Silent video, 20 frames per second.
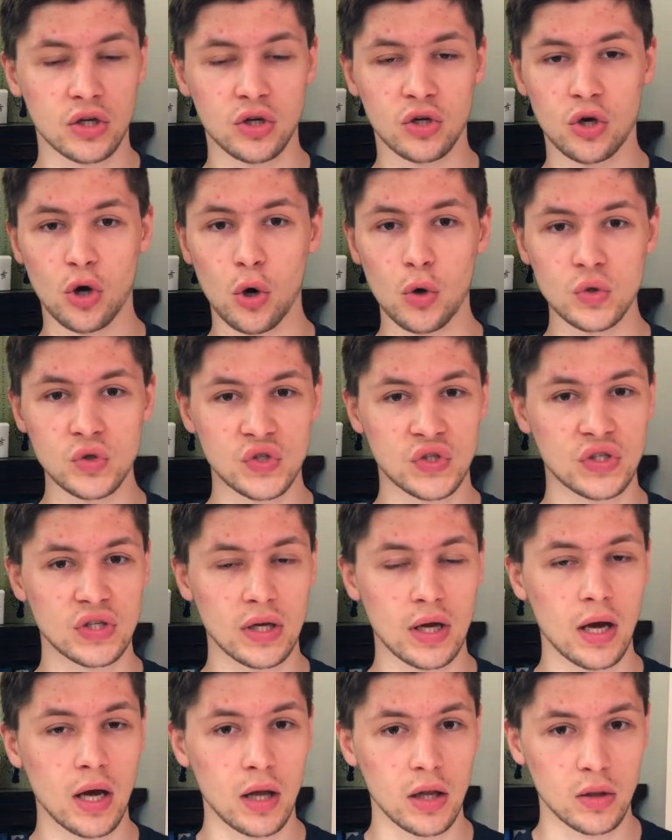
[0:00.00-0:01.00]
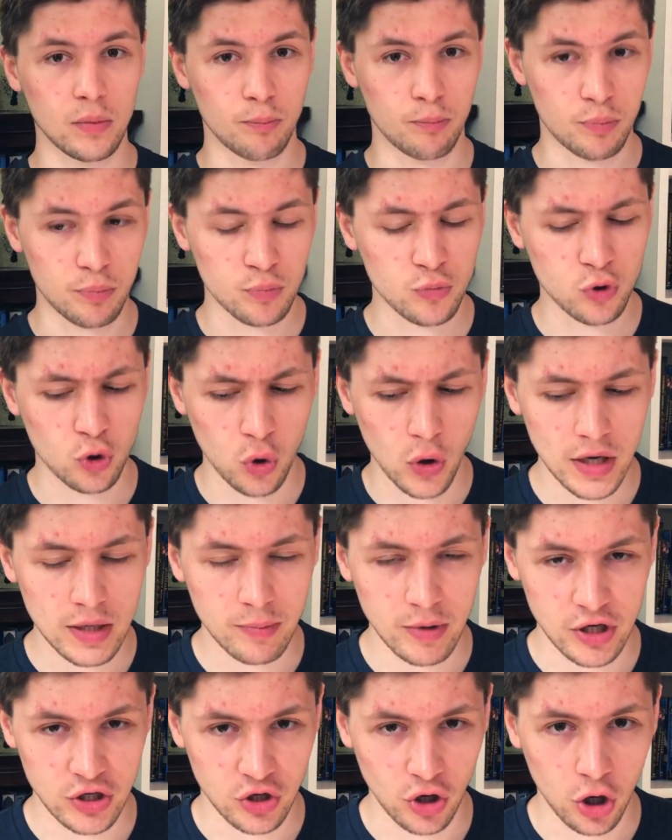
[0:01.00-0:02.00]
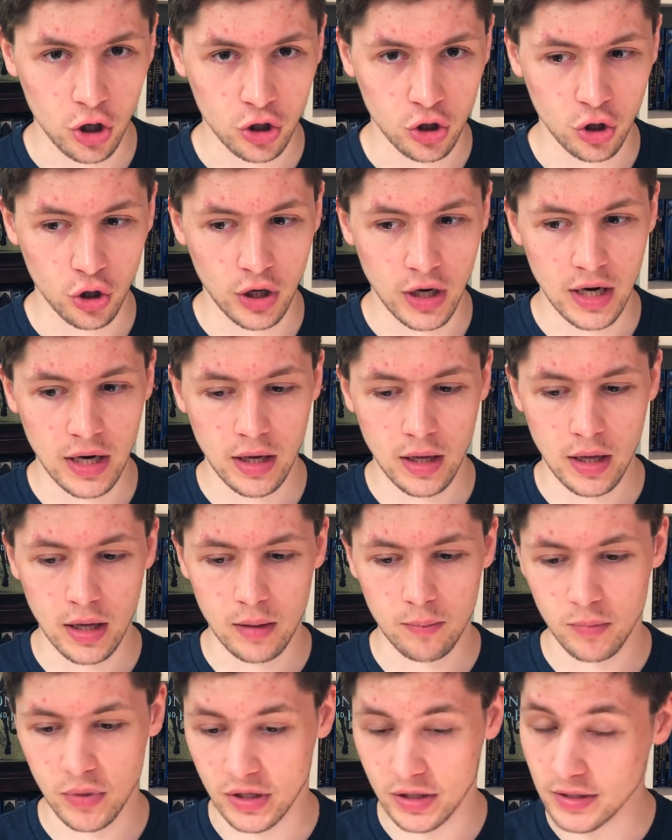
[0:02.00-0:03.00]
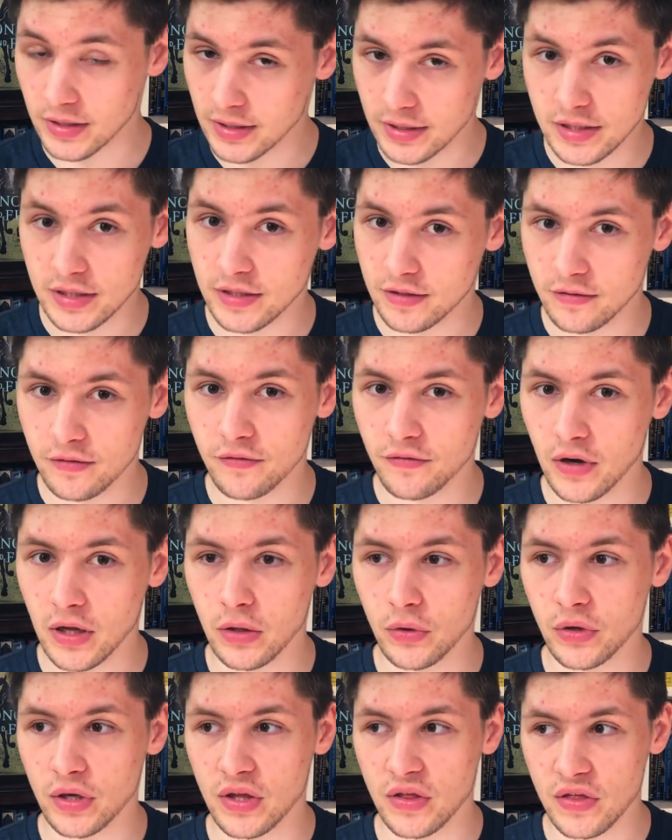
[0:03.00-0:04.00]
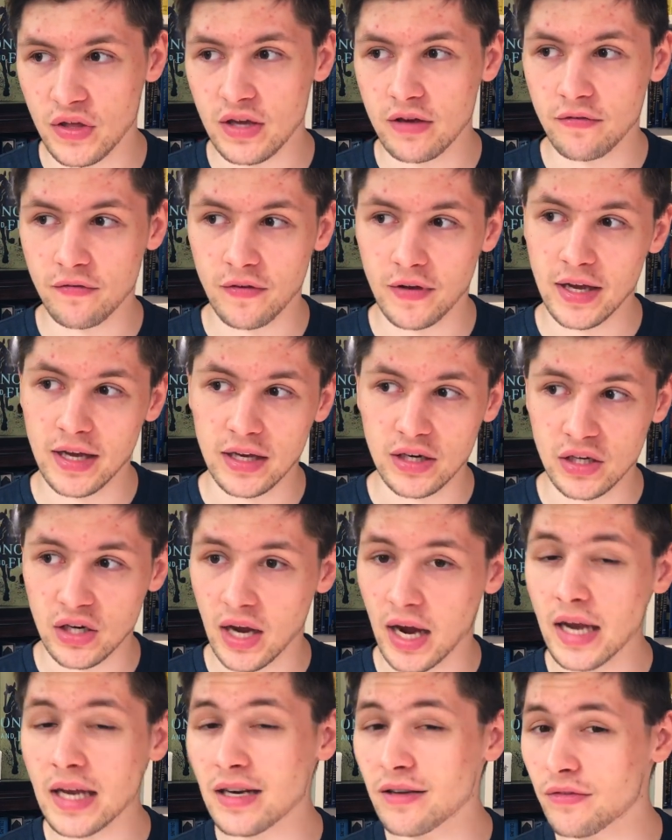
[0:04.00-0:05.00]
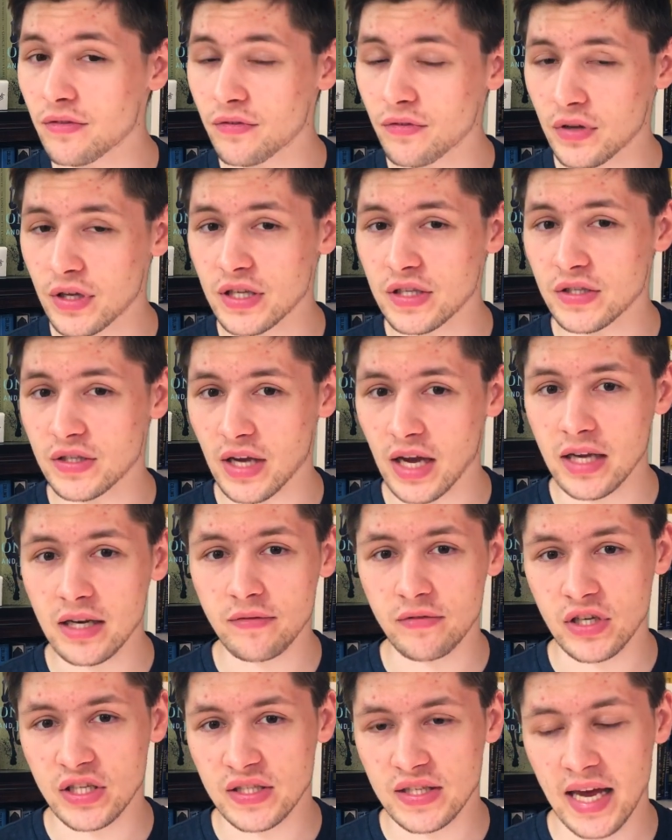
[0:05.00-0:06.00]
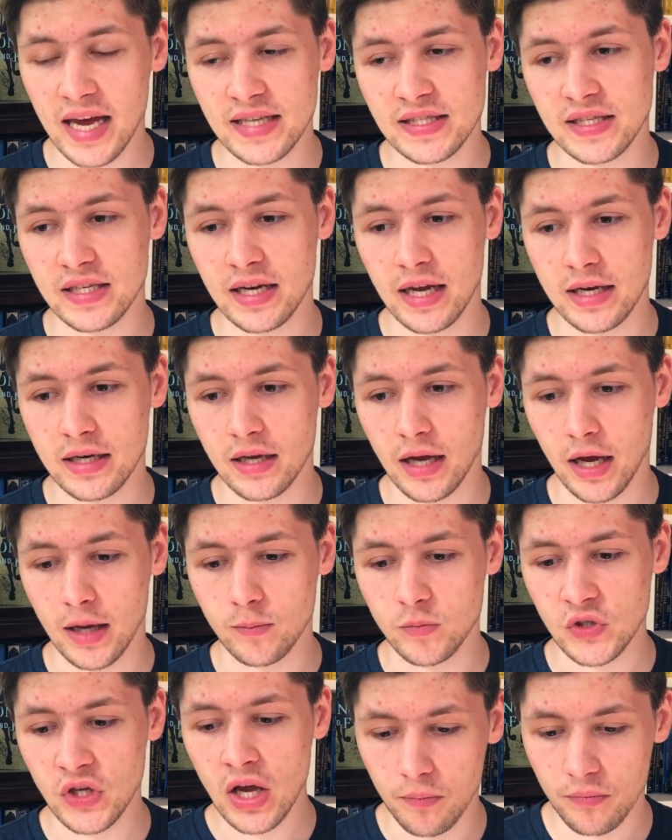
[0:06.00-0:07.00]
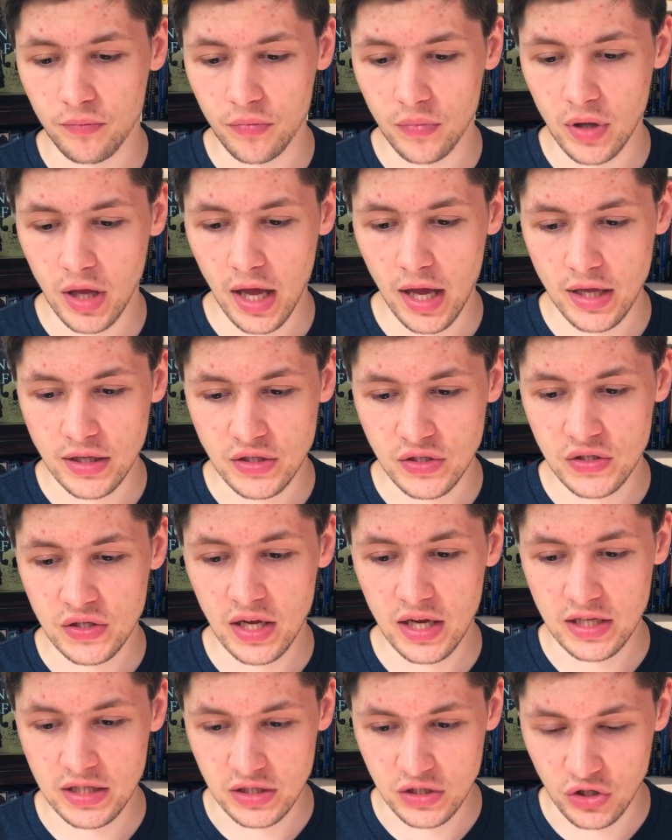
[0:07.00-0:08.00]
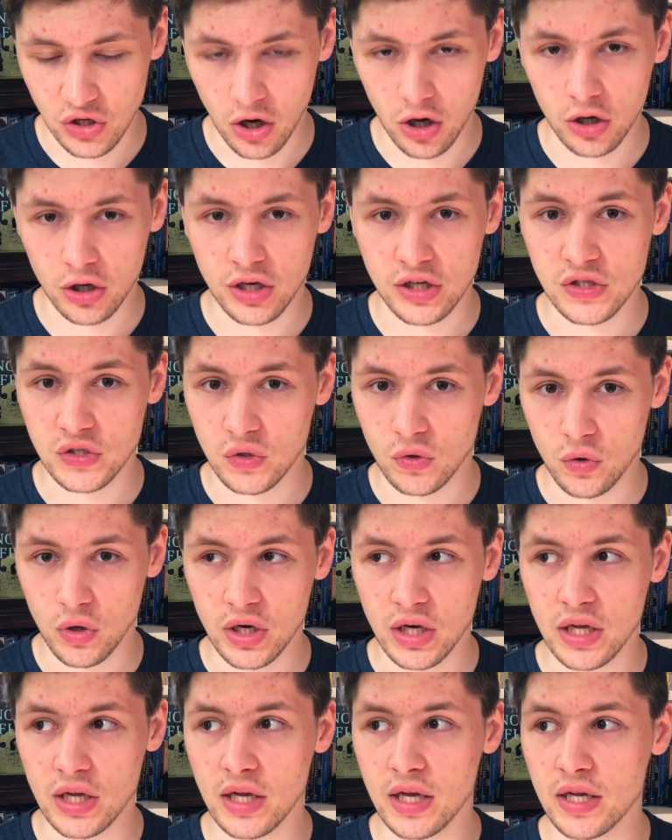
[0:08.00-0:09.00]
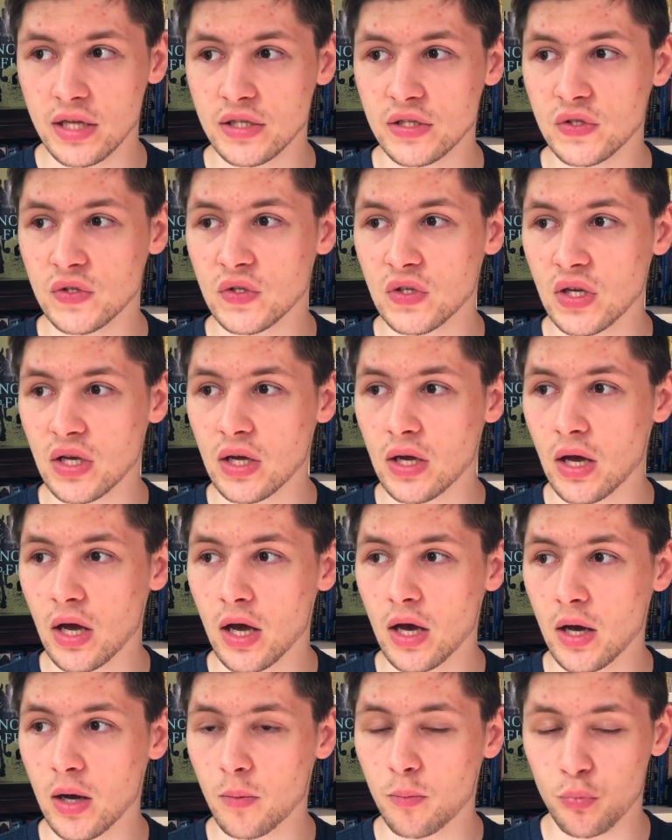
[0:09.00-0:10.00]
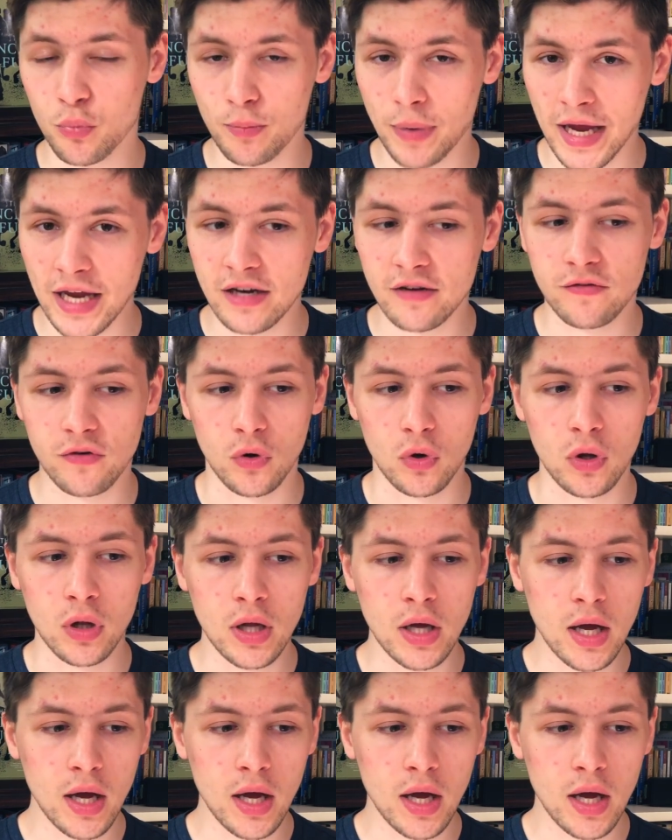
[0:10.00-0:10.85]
goes quite a bit darker because it's following a thief and he's kind of an assassin at times. It's dark, it's gritty, it's painful,